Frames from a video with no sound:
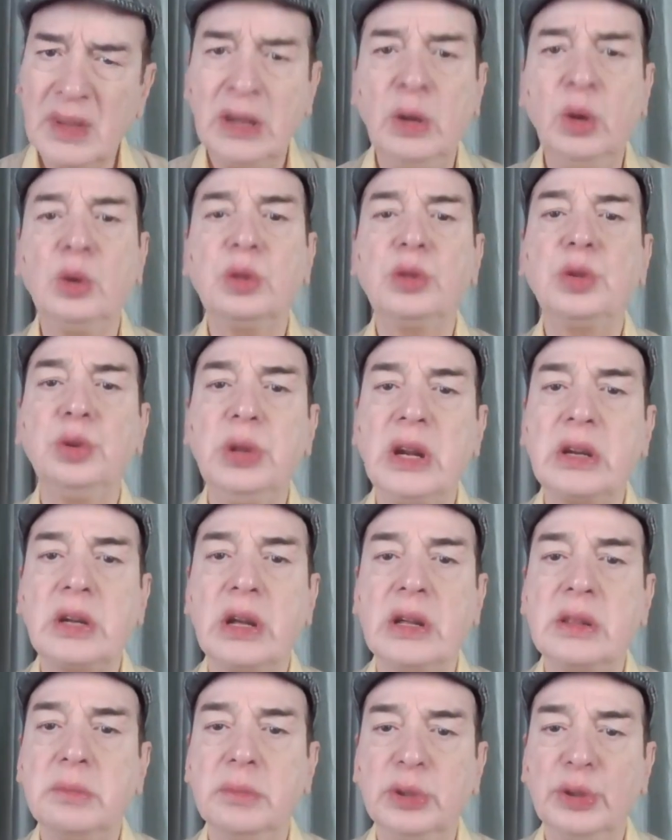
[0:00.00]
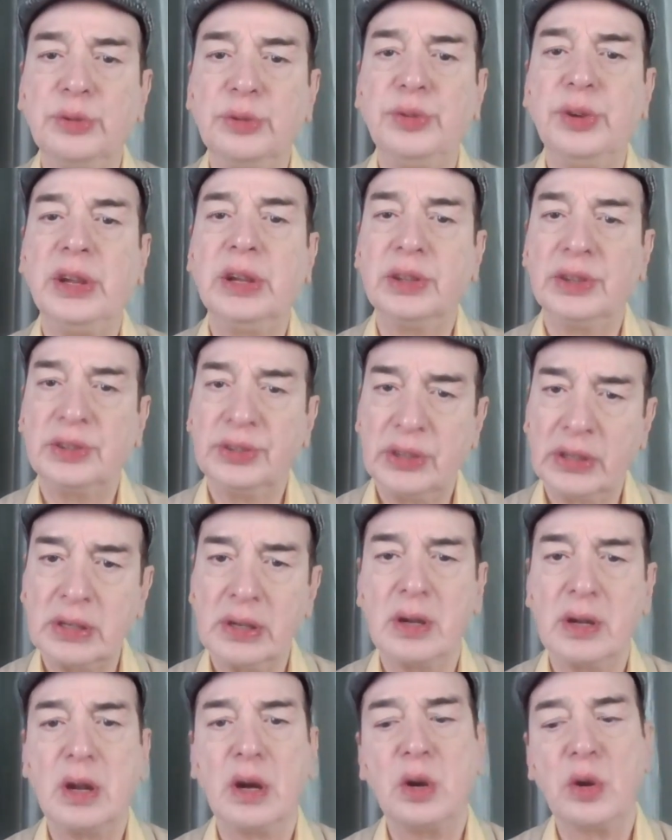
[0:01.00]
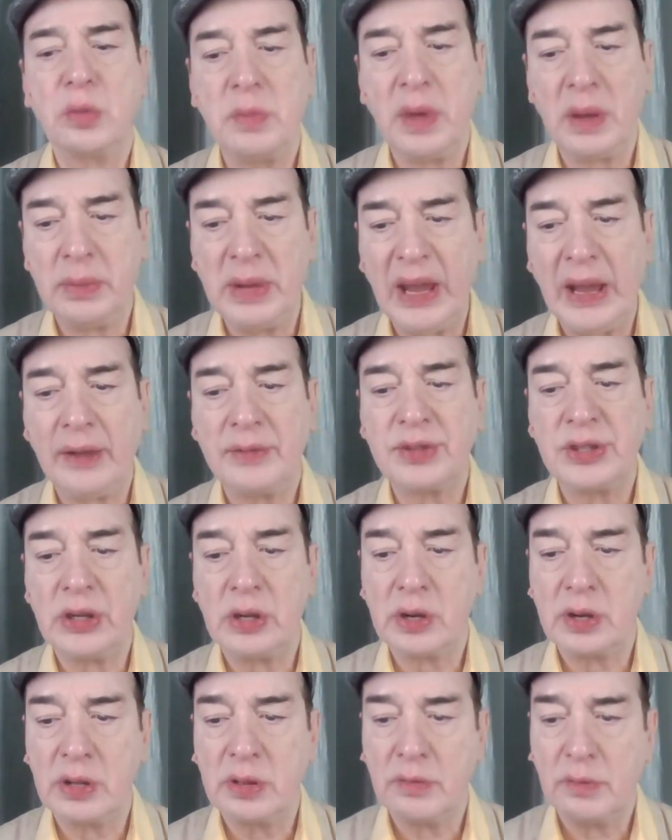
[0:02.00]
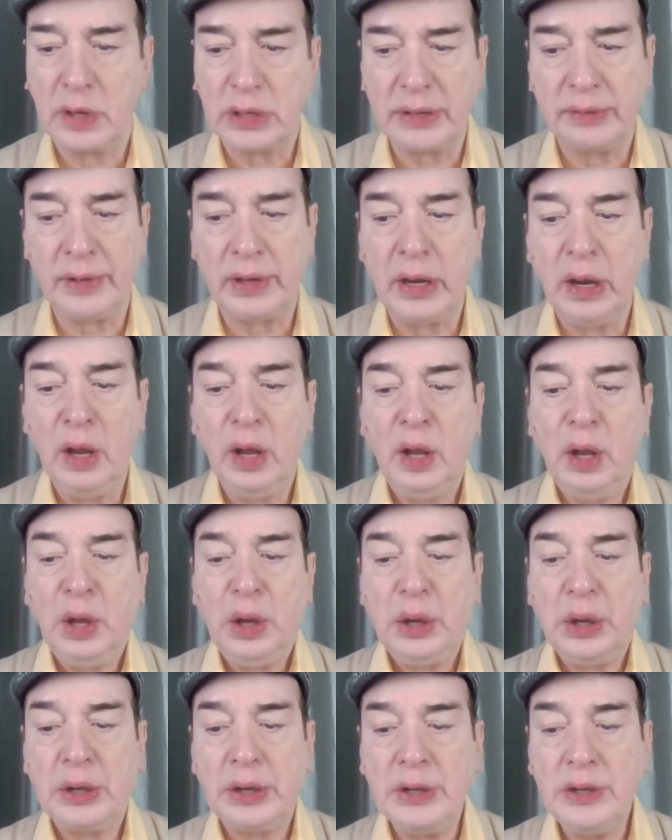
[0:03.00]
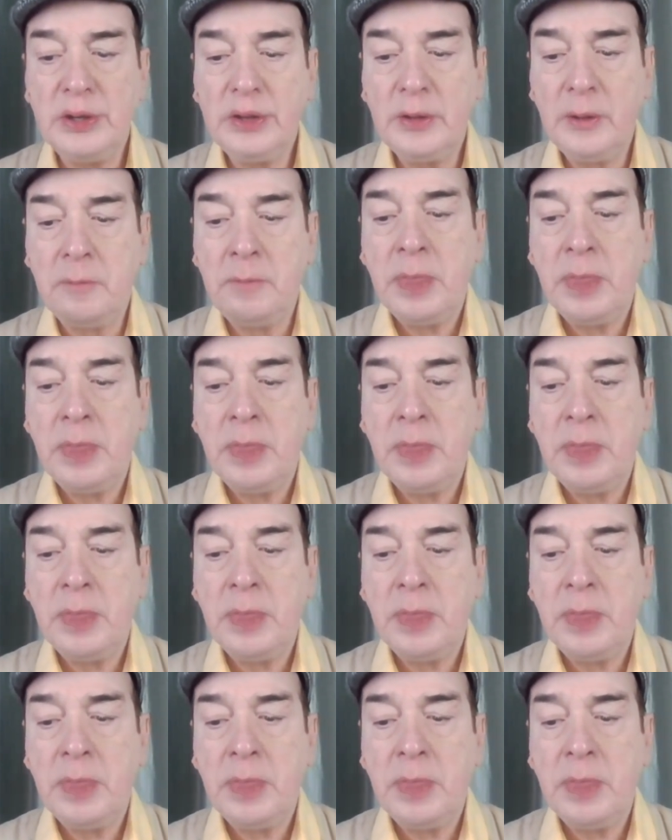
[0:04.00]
Go through that honeymoon phase, settle down, maybe have children, whatever it is.